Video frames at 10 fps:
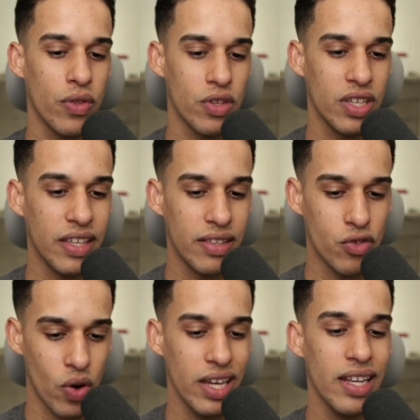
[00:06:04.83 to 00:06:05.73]
with
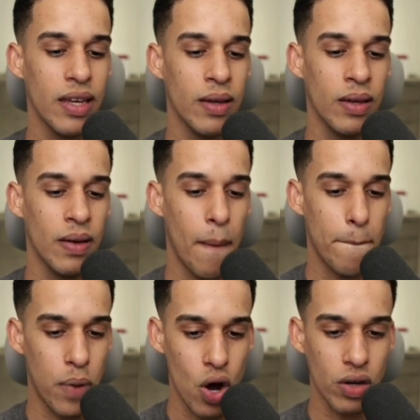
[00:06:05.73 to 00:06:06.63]
trading
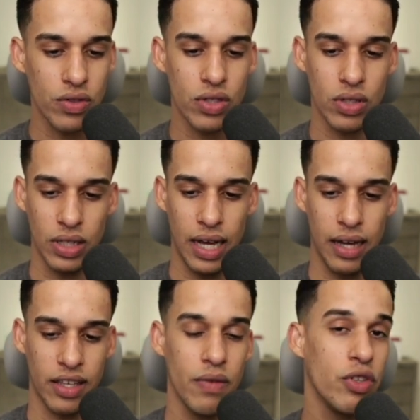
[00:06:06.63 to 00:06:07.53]
pawns,
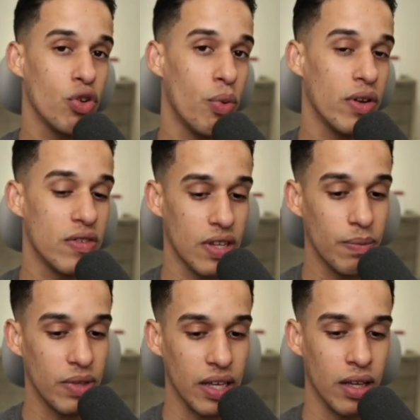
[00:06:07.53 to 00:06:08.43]
uh, giving your opponent
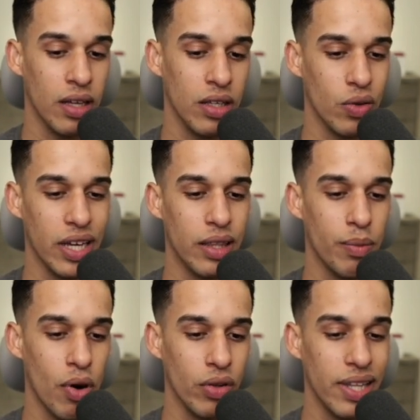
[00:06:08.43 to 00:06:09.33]
something to get
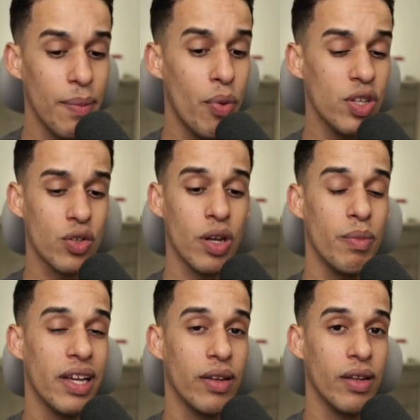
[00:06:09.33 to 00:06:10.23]
the pawn. That pawn is going to
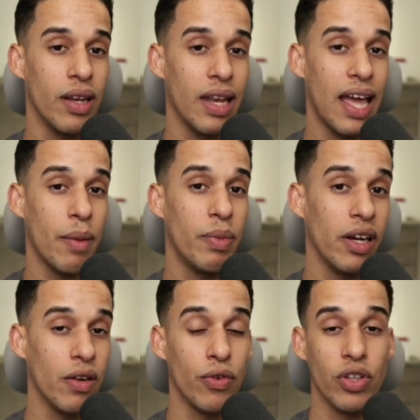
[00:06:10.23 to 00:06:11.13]
be a
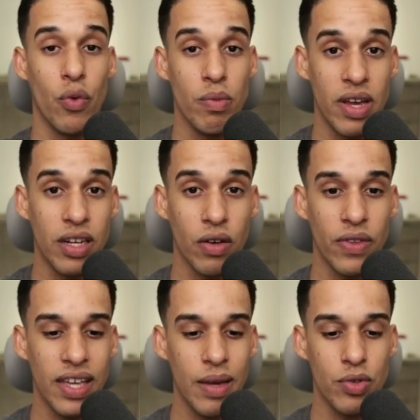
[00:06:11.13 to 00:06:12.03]
liability for the remaining
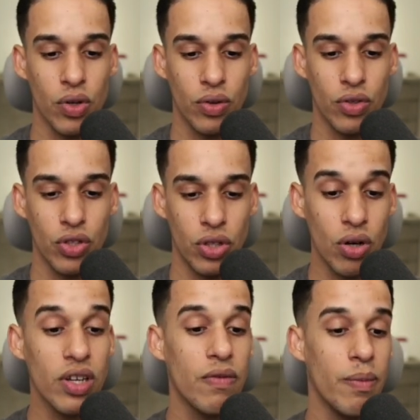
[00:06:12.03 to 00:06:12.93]
of the game. So
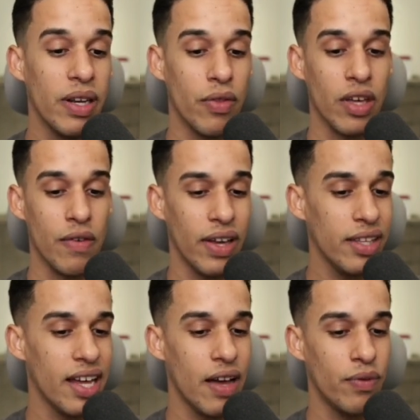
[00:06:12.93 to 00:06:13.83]
don't give him anything. If I
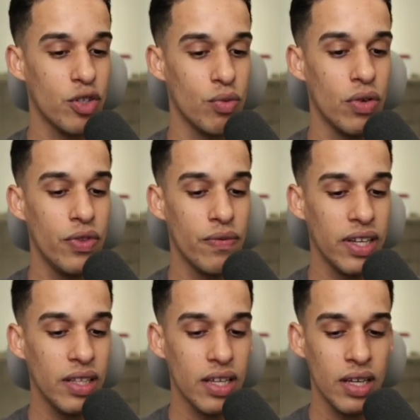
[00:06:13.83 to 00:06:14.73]
didn't have this move
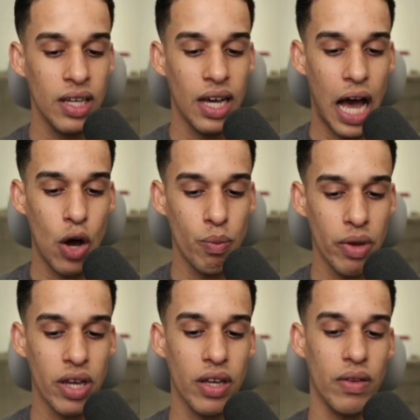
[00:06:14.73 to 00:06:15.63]
defending, I'll
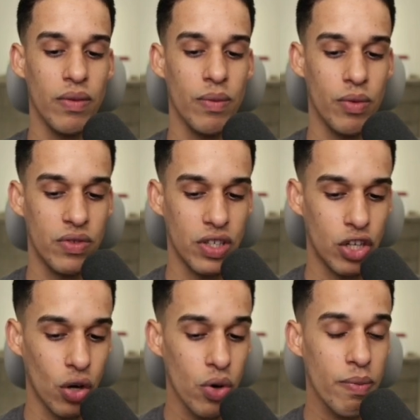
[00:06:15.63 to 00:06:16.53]
be
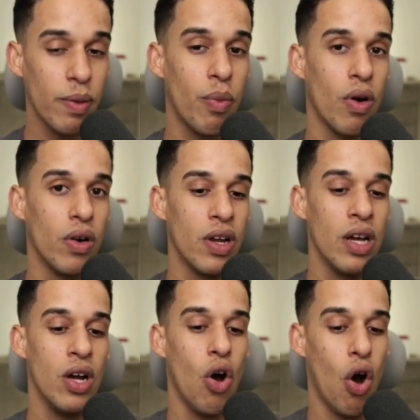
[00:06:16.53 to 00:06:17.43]
securing my pawn.
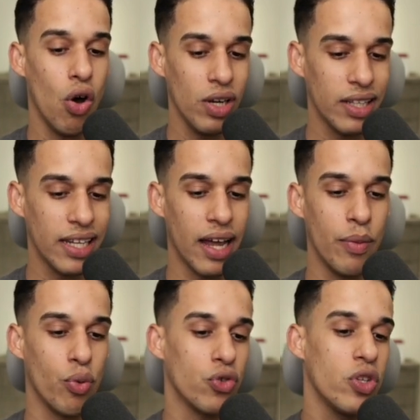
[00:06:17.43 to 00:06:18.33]
Only then
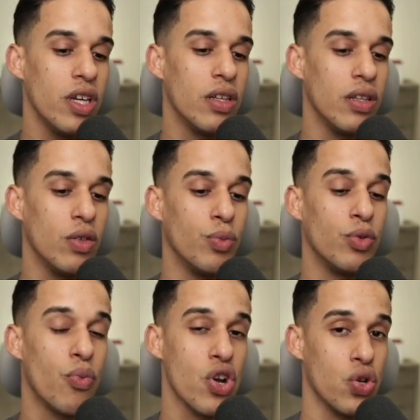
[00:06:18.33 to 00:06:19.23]
I proceed to
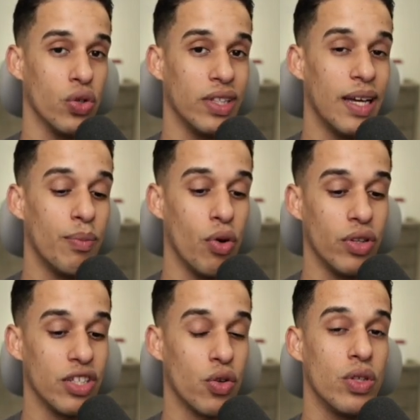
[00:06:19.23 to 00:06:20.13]
put pressure on that
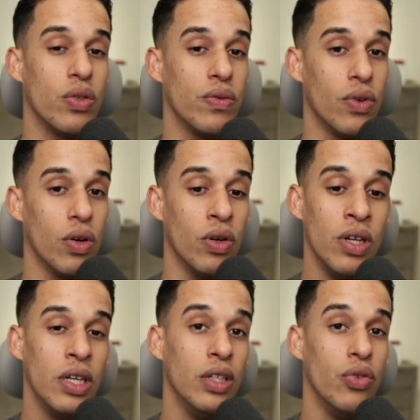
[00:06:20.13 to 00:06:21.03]
pawn that is going to
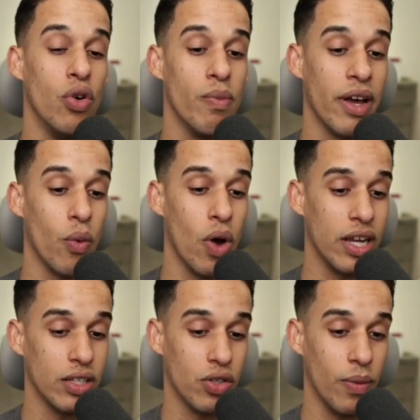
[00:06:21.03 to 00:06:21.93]
fall no matter
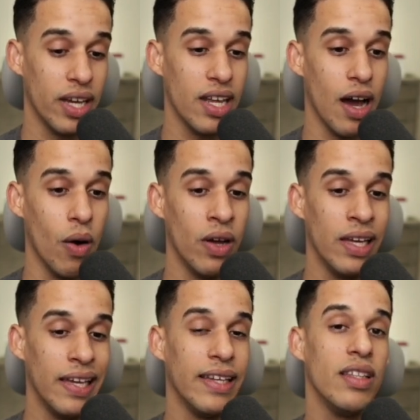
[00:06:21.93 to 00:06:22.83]
what. So anyhow,
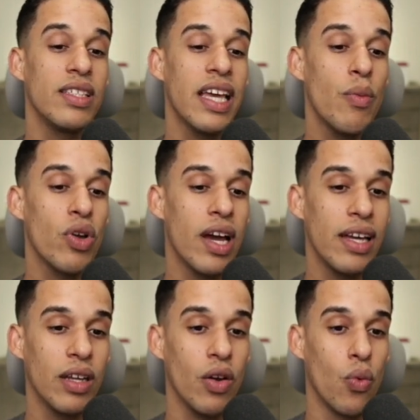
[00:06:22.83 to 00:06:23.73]
in this game, we
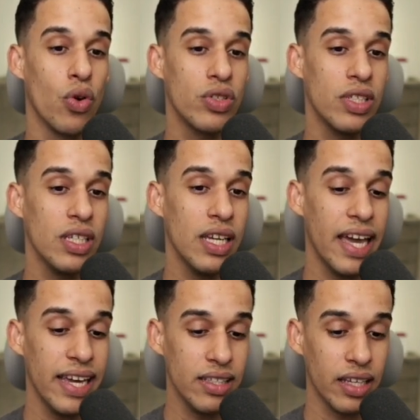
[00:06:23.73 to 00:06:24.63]
got rook
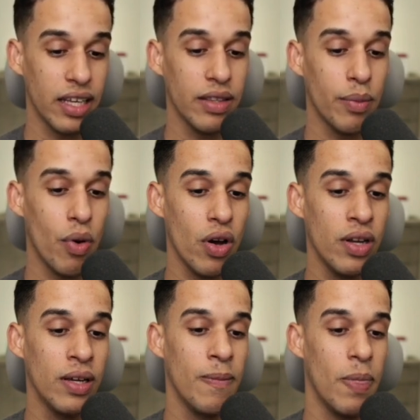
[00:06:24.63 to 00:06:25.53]
c8 hitting the
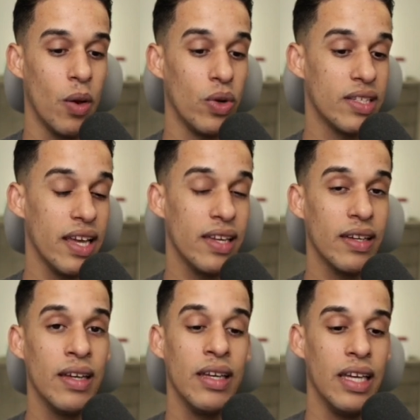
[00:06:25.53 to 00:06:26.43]
pawn. We
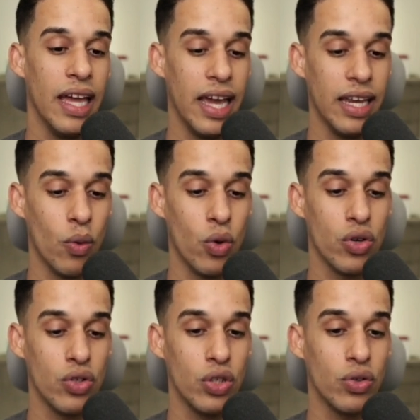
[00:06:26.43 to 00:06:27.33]
take and we
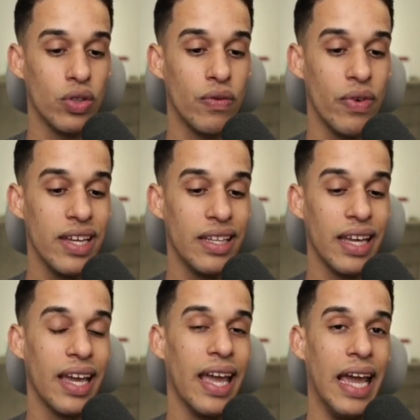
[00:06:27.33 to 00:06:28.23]
continue to defend.
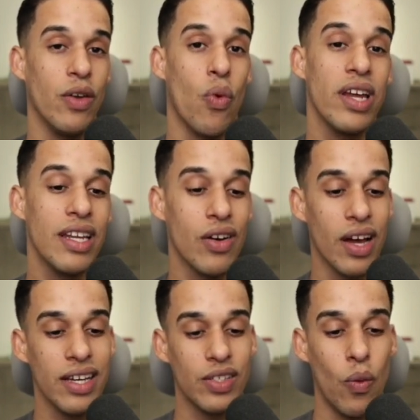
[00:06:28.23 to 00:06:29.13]
And right now,
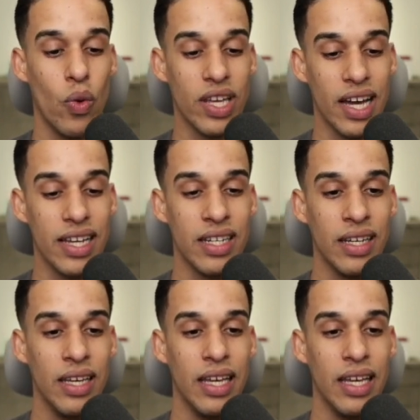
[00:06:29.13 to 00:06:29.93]
guys, we got